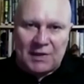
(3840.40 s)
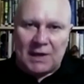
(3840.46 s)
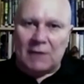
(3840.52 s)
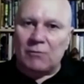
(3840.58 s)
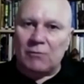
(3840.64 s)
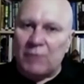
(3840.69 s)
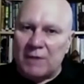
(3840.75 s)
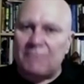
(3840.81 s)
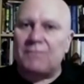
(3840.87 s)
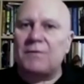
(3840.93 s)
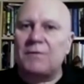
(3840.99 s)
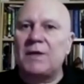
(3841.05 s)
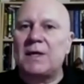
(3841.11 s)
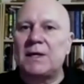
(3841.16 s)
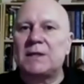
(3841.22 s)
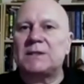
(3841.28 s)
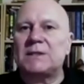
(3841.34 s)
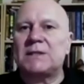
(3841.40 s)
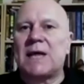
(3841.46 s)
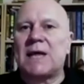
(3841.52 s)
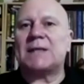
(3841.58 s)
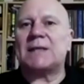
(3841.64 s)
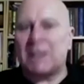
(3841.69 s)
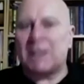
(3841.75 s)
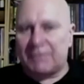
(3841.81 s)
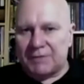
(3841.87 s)
with the
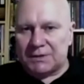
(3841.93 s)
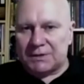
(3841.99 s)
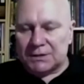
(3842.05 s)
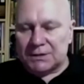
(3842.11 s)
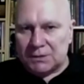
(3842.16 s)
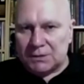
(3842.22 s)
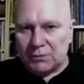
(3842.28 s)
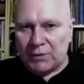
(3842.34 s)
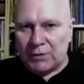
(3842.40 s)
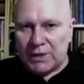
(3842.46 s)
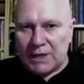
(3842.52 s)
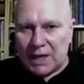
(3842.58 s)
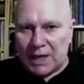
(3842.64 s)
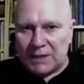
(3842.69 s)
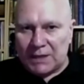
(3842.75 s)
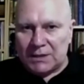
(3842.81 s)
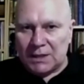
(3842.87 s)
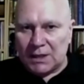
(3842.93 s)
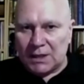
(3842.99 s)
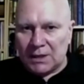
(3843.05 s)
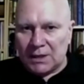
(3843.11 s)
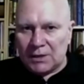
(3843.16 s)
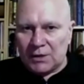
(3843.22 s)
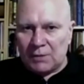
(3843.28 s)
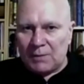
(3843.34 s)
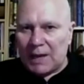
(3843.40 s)
exact evidence that we need
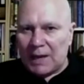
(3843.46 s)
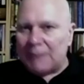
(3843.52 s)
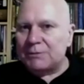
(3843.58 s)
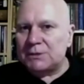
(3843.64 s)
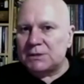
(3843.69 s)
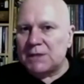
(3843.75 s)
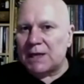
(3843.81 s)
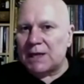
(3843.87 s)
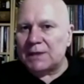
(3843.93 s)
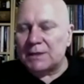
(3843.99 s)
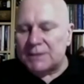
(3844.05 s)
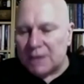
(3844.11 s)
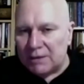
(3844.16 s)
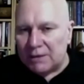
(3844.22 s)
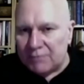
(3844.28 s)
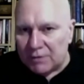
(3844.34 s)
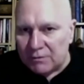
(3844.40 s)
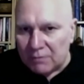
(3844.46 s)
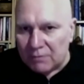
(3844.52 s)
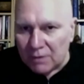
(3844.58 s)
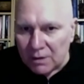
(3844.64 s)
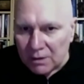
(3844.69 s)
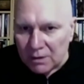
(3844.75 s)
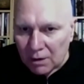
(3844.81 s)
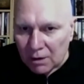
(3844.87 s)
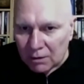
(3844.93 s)
to be able to take this even
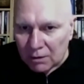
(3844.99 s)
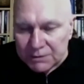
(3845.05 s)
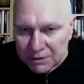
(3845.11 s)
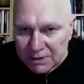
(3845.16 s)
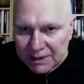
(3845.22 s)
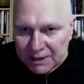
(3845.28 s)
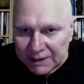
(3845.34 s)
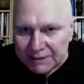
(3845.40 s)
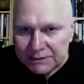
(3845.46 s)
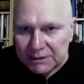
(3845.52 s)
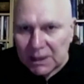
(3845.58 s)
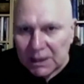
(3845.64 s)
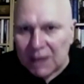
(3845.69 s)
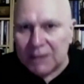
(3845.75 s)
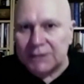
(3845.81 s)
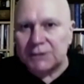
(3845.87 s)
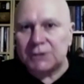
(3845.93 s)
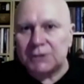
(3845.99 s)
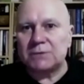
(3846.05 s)
onto the next stage.